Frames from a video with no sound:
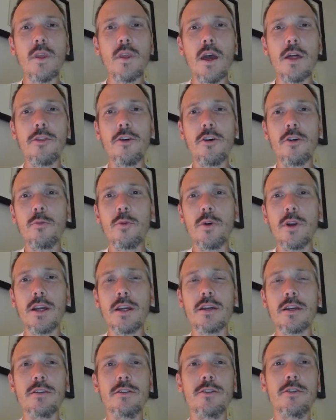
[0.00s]
I thought what I
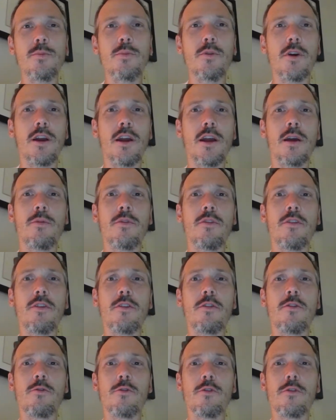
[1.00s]
could do perhaps
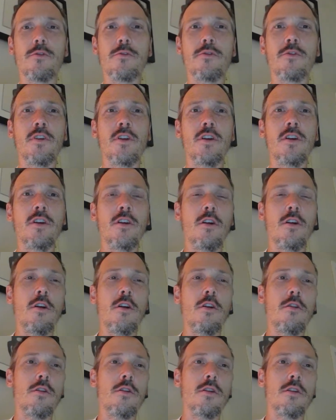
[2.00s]
is sort of
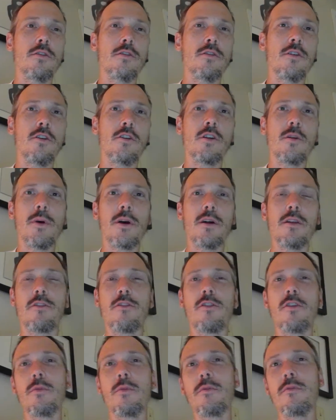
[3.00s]
talk about
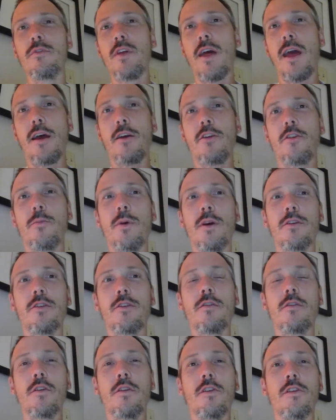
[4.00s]
some of the
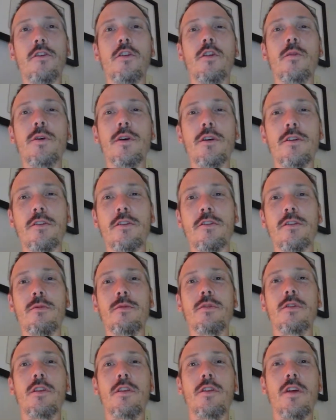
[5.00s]
aspects of the syllabus and
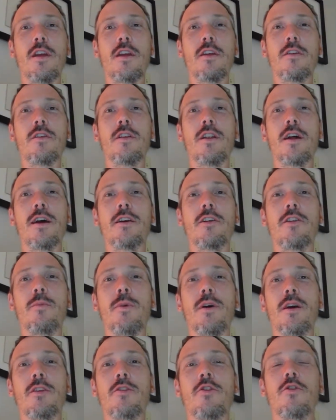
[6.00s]
some of the things that I
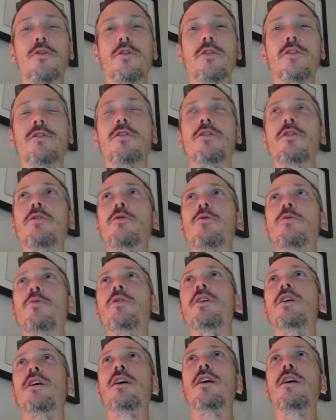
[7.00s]
expect you to do,